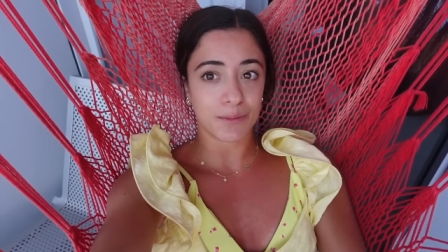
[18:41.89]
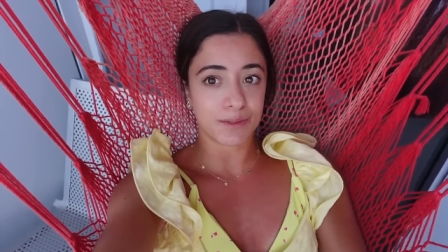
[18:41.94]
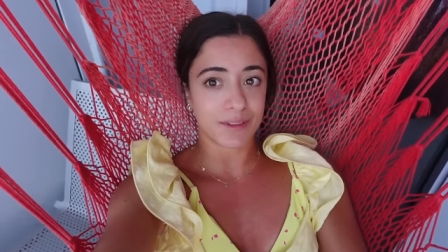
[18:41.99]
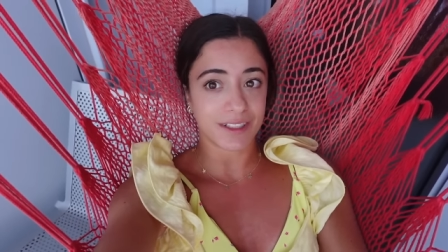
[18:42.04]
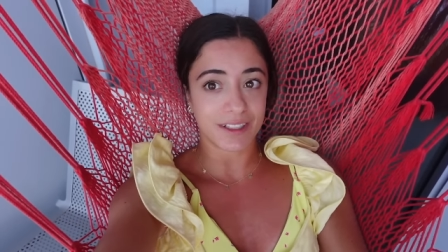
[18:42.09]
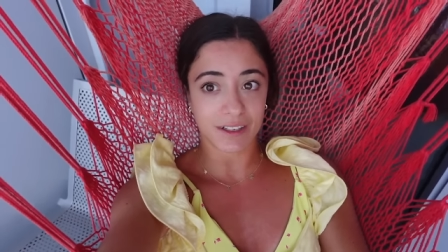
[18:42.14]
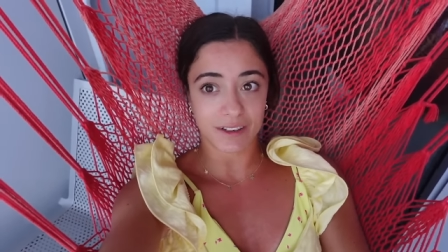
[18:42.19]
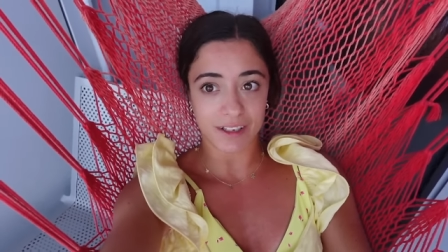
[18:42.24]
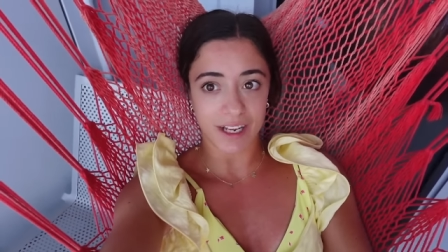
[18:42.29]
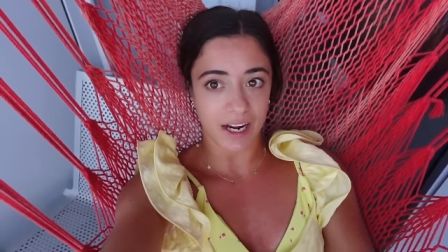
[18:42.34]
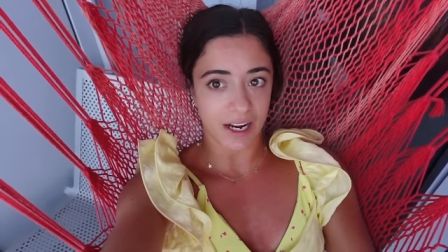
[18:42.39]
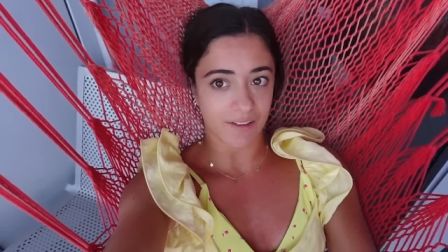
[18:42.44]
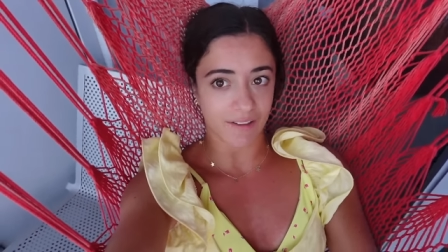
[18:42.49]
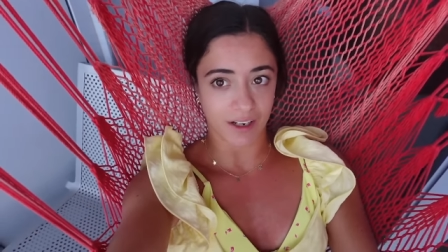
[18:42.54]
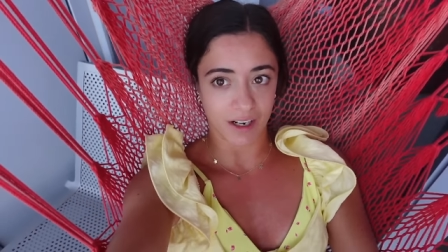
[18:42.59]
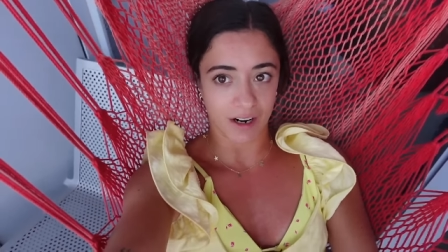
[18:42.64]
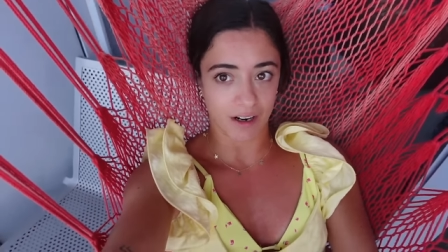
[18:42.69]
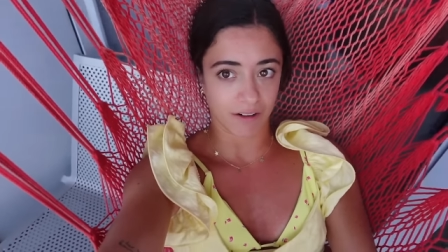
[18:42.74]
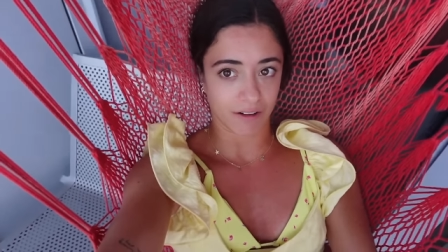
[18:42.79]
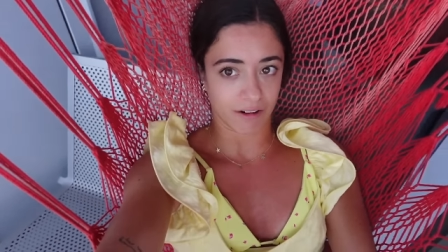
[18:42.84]
Still not even
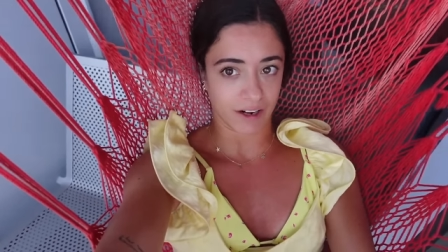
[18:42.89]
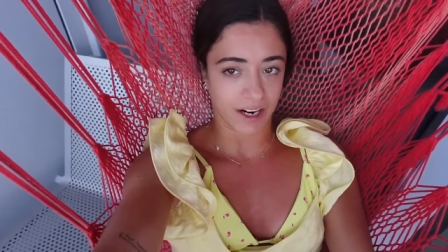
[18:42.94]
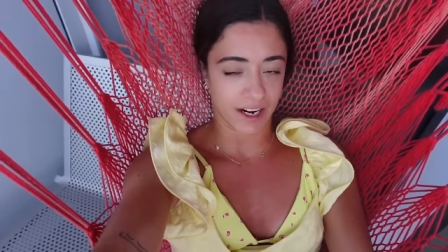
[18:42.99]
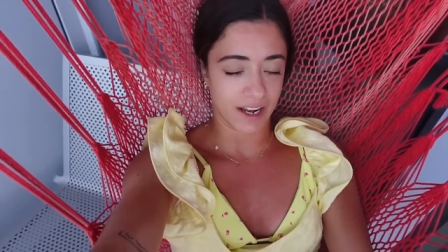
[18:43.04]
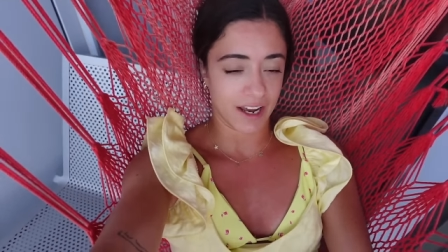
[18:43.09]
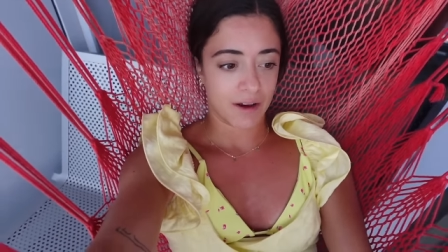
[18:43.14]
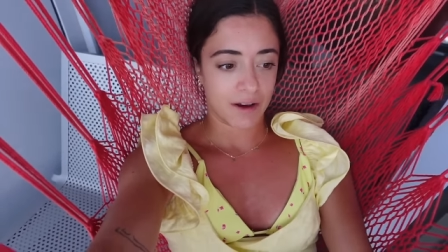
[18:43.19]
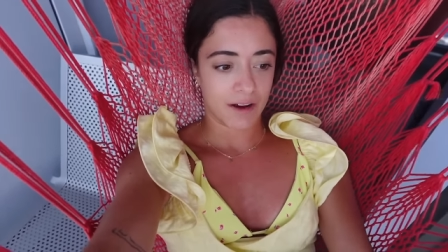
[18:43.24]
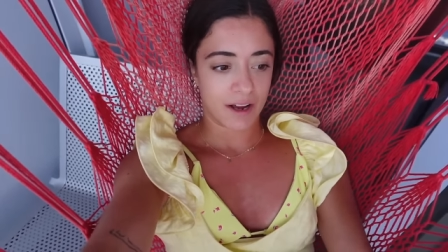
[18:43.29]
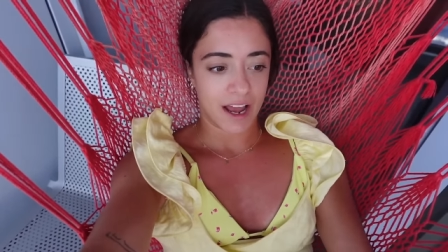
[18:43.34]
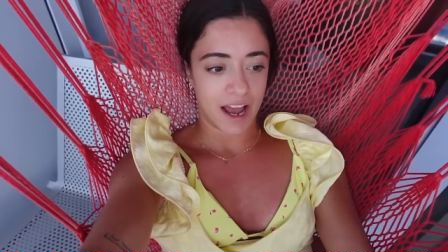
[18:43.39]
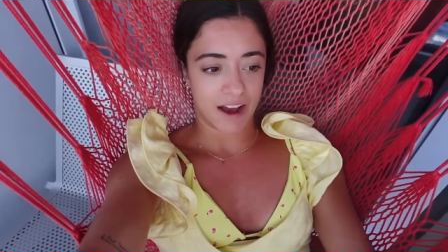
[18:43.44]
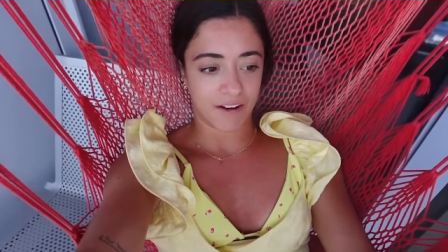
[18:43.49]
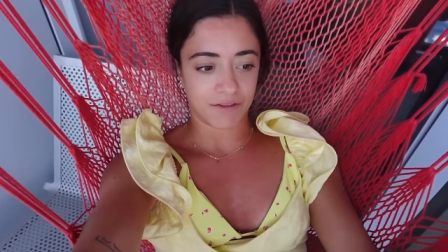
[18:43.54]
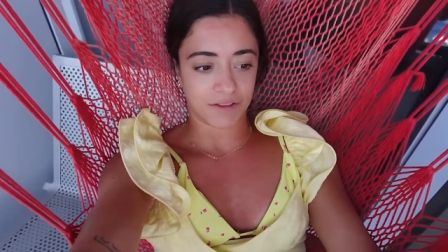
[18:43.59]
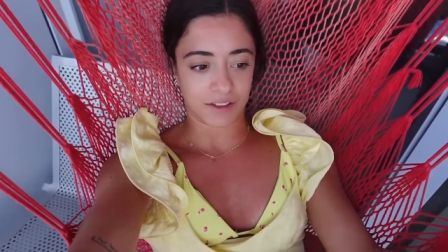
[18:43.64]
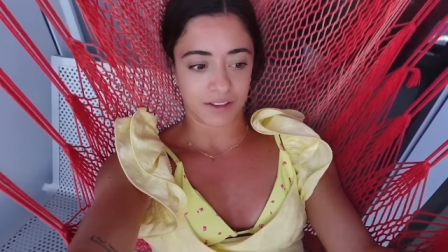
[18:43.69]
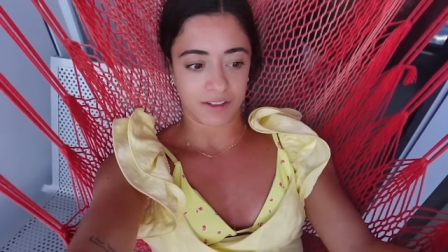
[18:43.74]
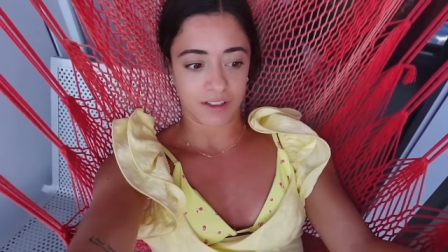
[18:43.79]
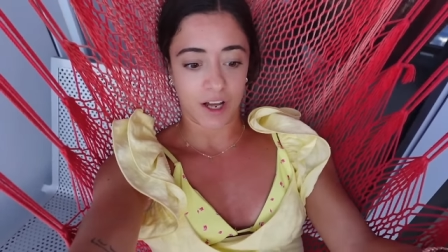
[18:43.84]
hungry
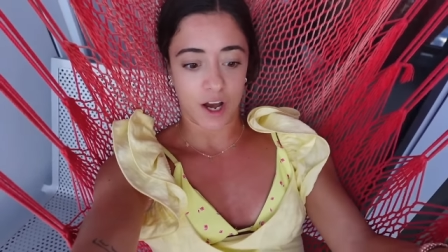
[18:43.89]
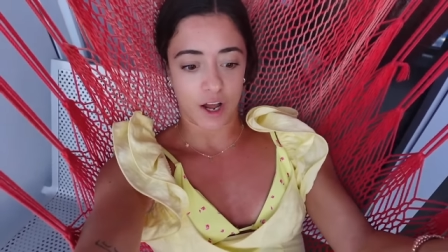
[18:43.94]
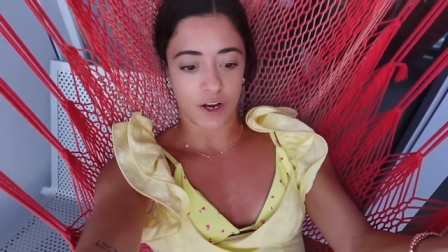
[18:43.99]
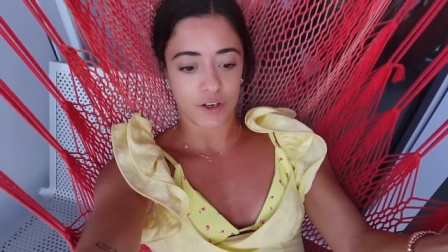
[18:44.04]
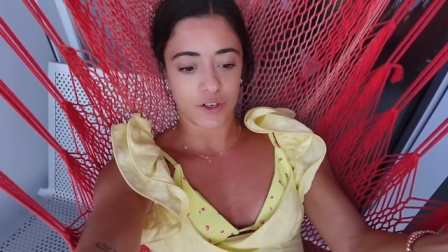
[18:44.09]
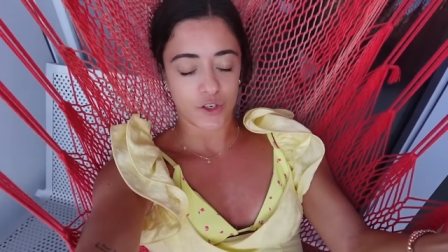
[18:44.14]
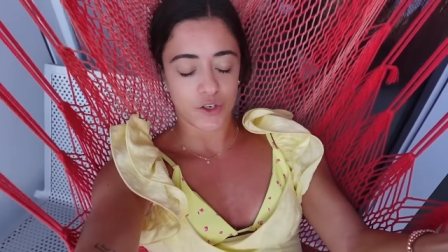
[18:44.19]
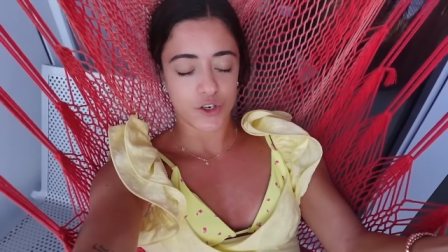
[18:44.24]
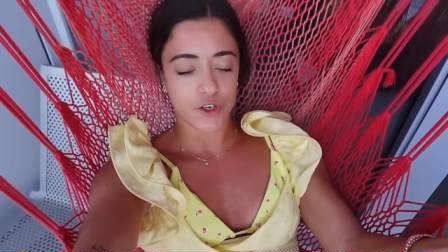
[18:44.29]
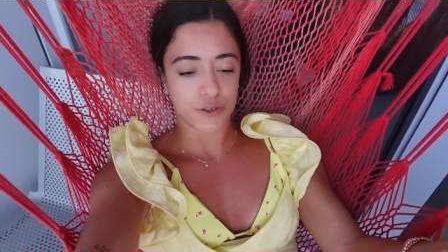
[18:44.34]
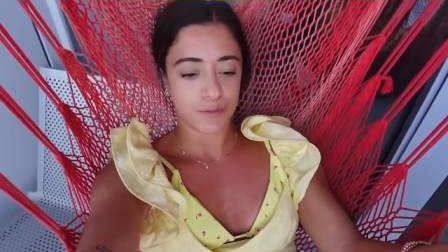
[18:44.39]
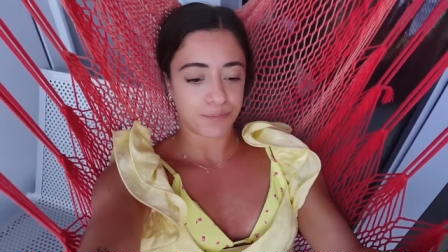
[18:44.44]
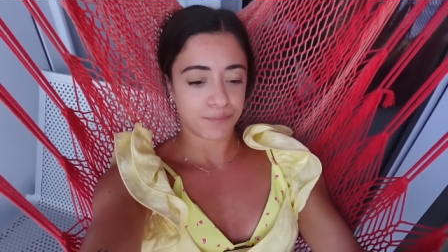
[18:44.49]
after lunch.